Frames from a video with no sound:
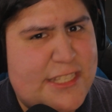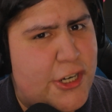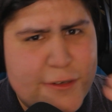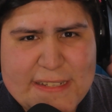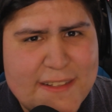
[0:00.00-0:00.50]
it
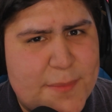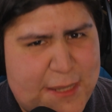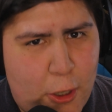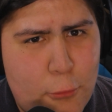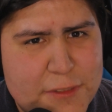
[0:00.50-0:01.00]
turns out to
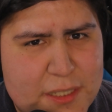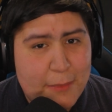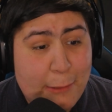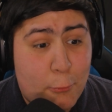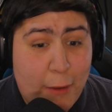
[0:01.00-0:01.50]
be wholesome,
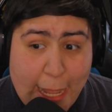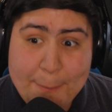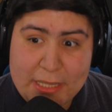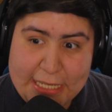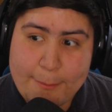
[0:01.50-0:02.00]
I will
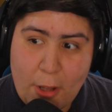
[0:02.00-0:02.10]
happily